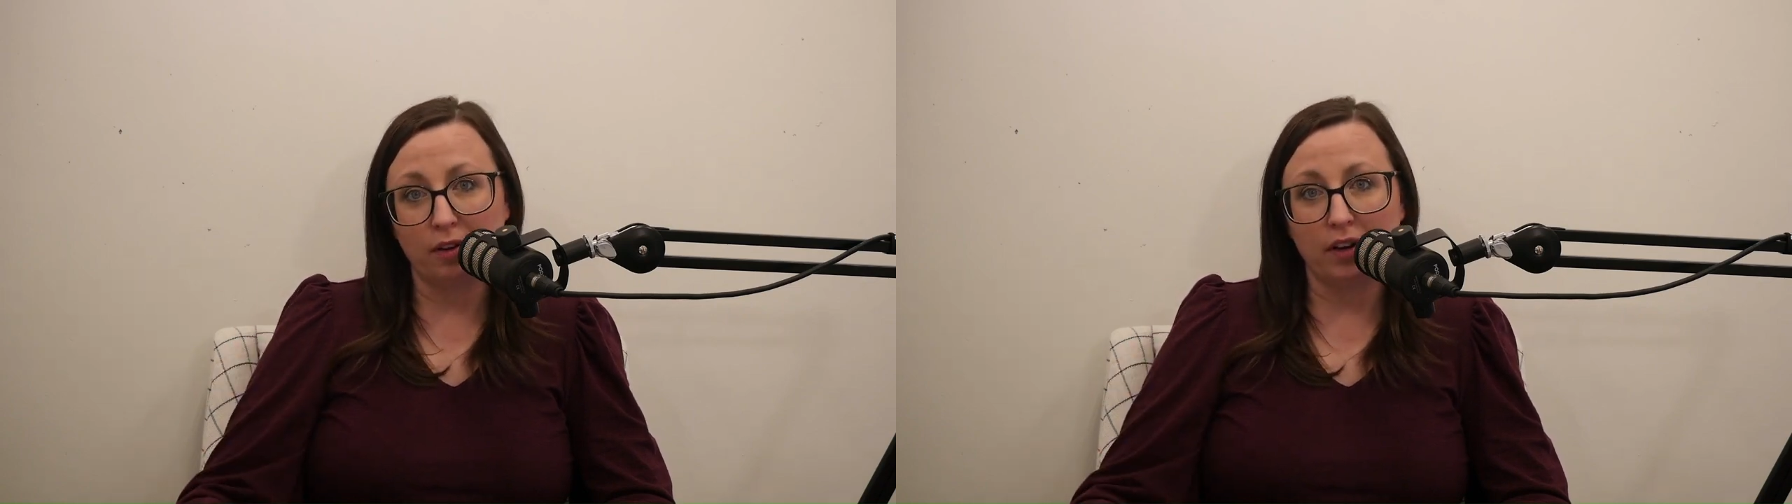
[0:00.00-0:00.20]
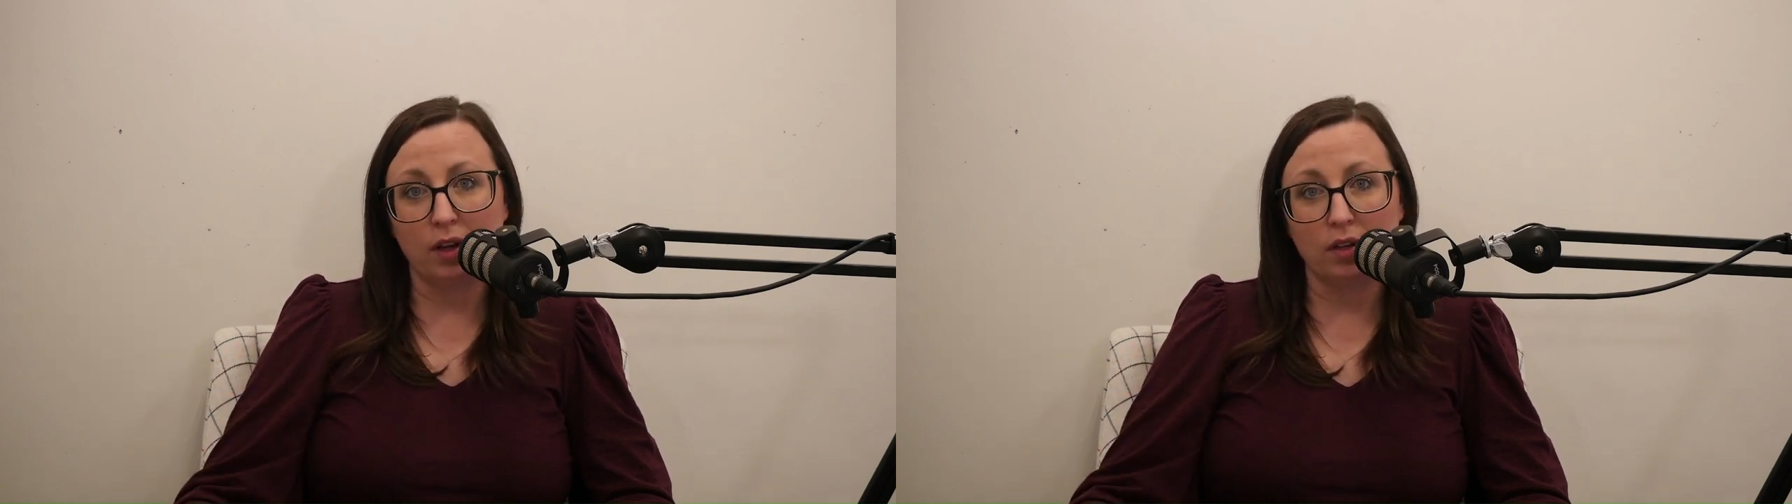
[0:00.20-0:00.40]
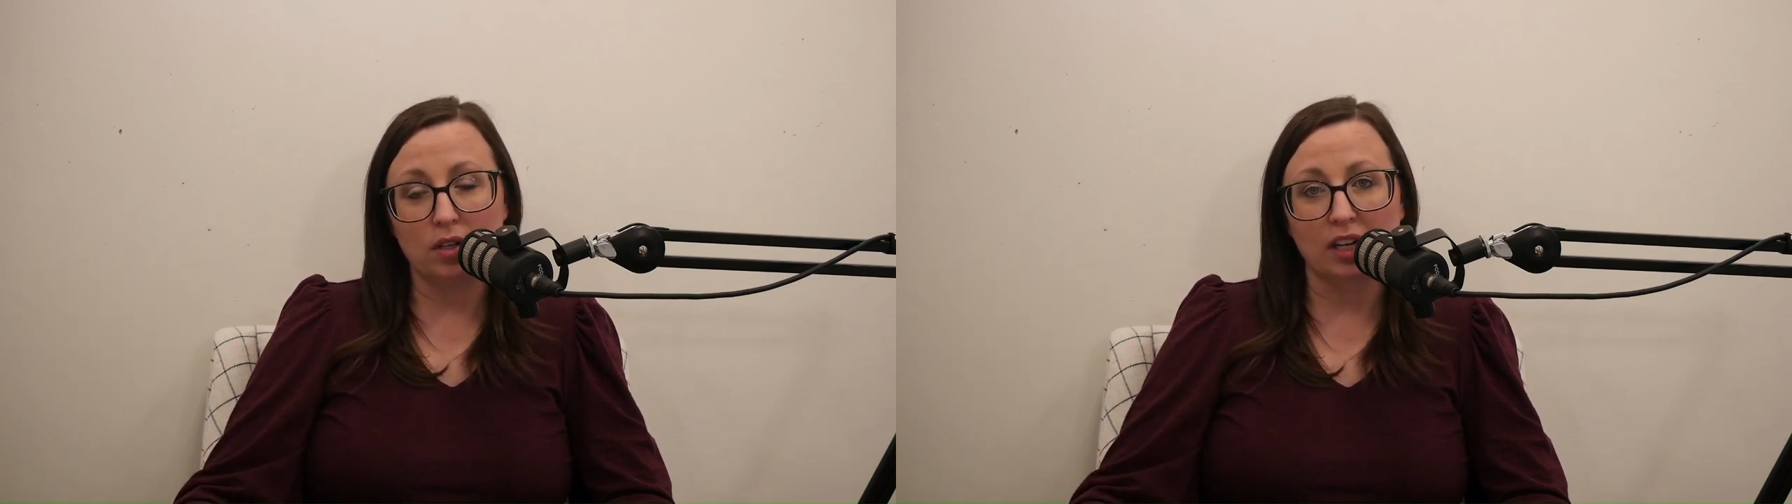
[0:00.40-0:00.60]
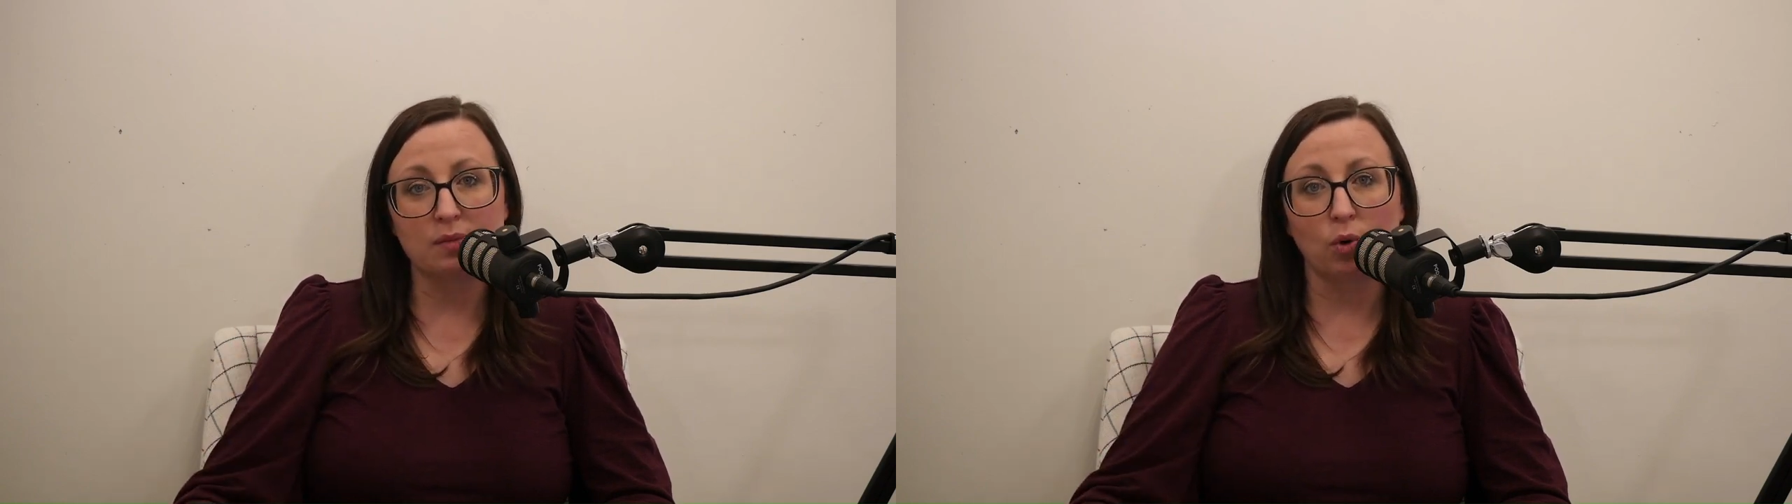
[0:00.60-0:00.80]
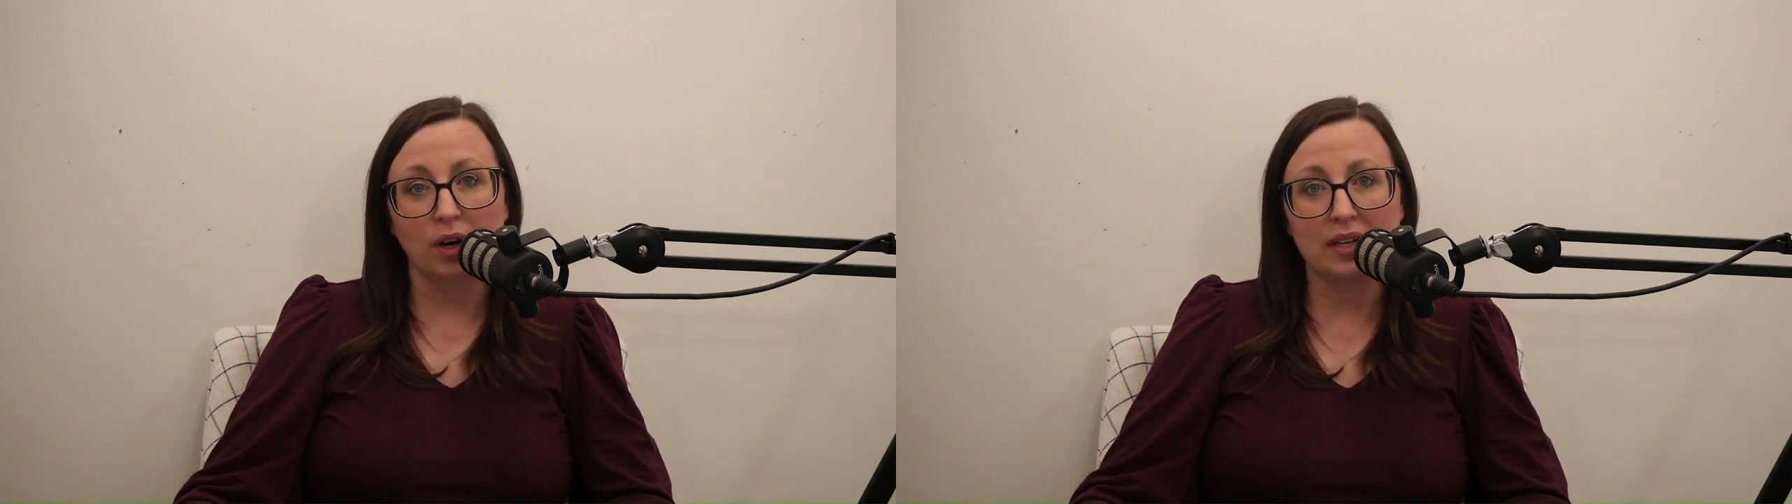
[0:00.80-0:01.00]
video that talks
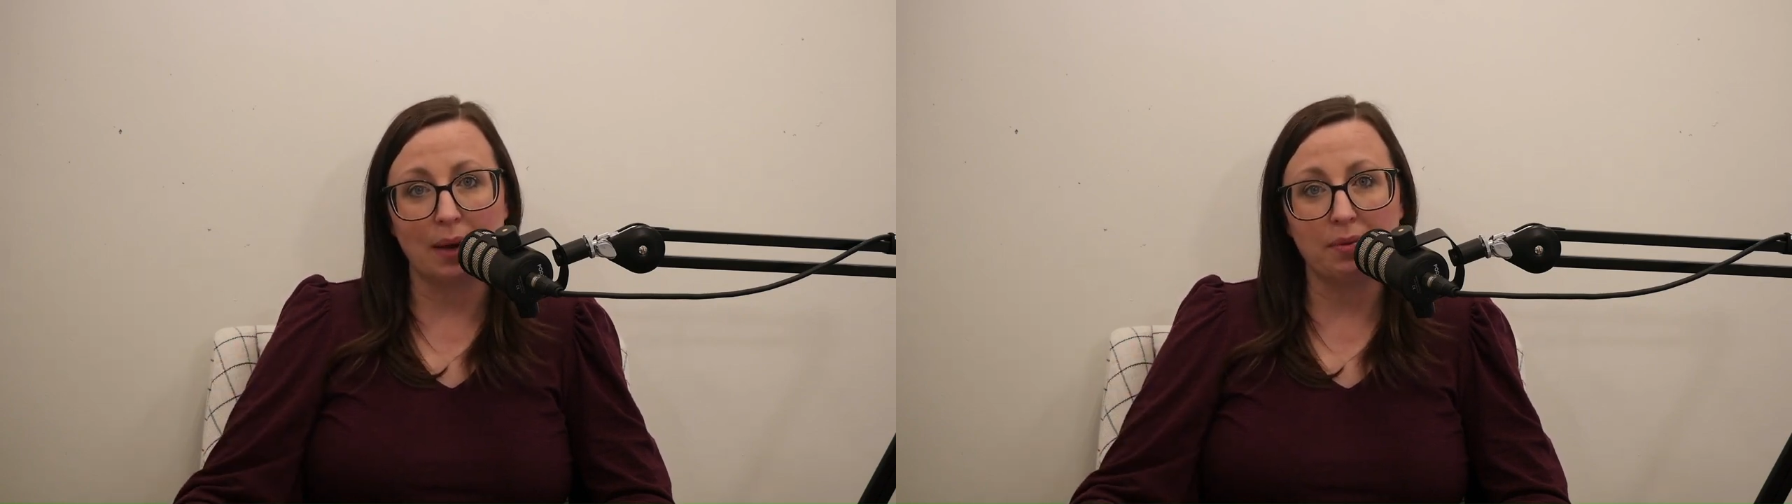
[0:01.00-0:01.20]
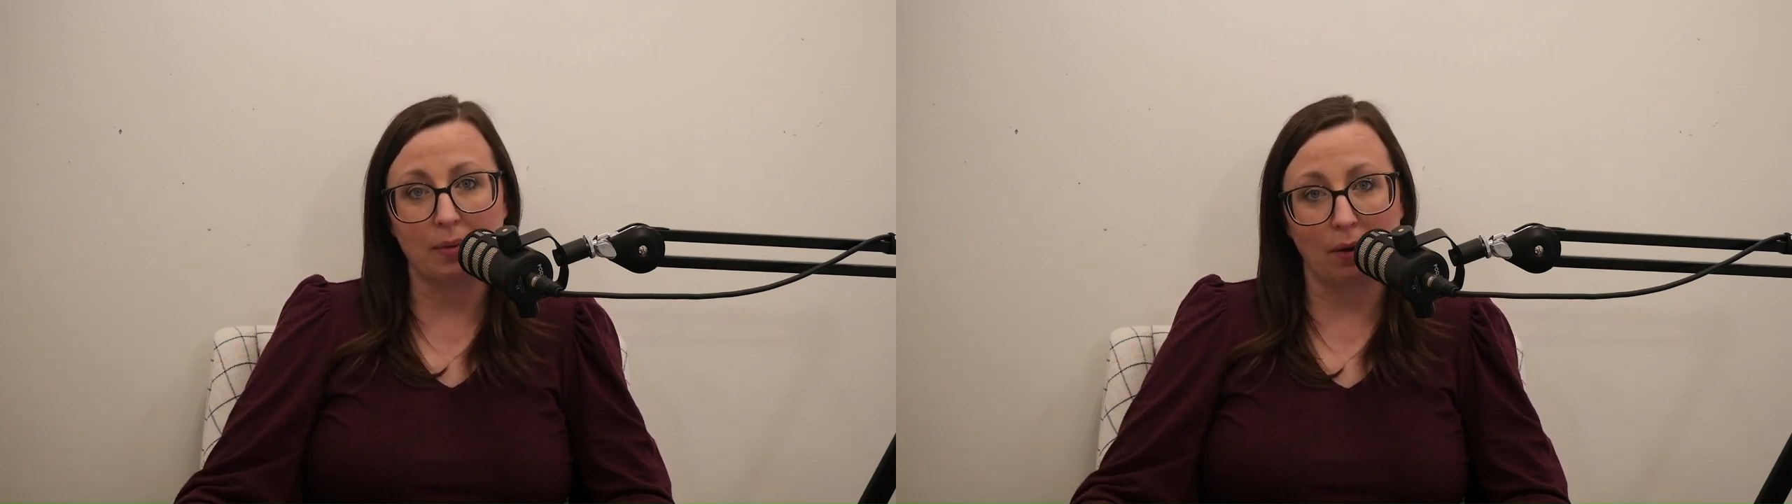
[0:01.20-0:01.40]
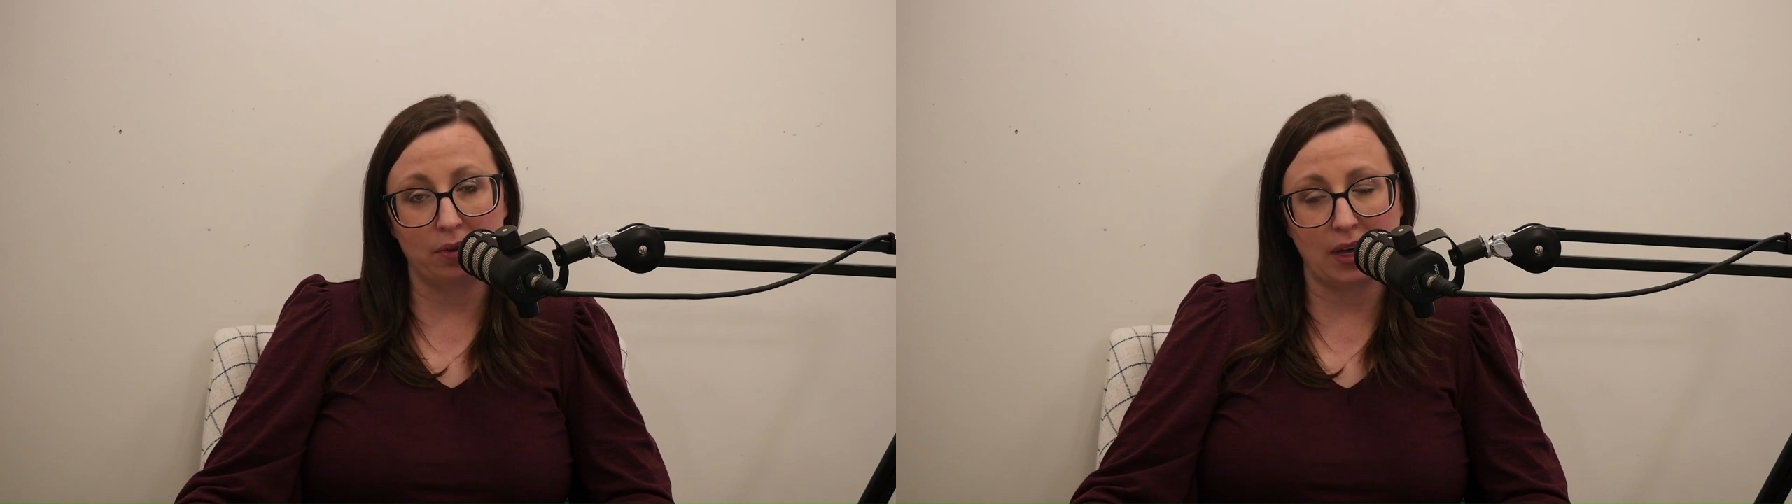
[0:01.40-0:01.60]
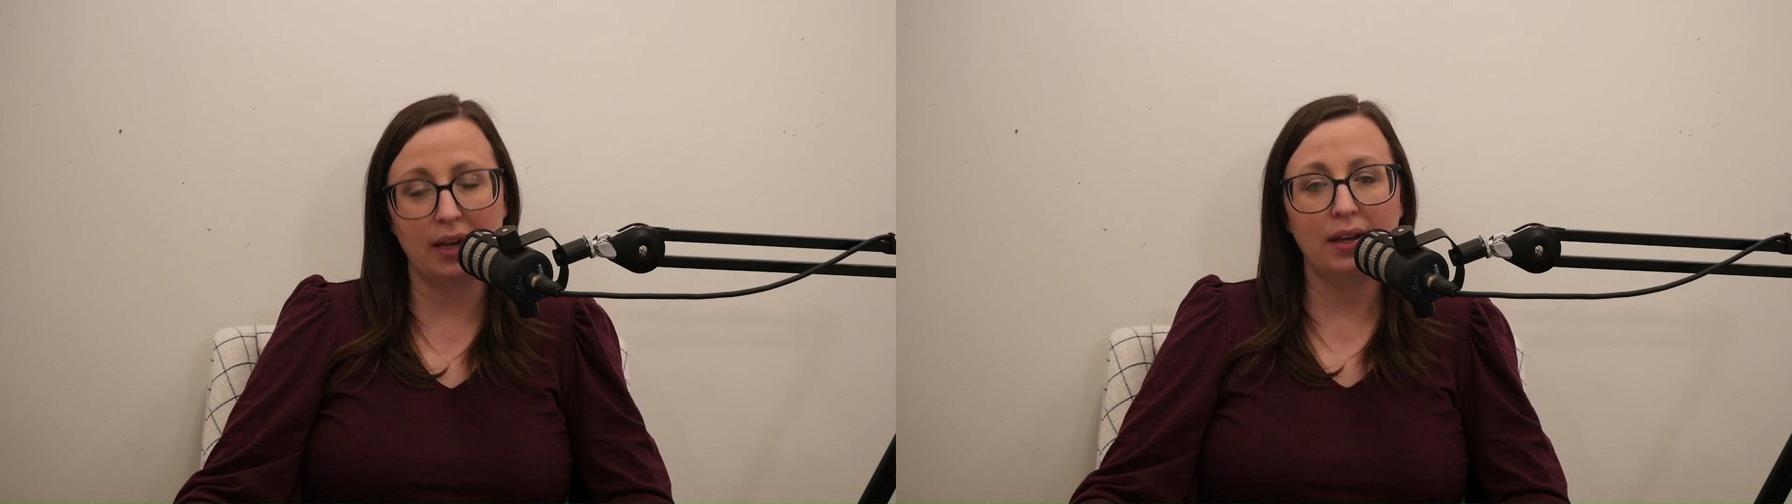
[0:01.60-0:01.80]
more in depth about that.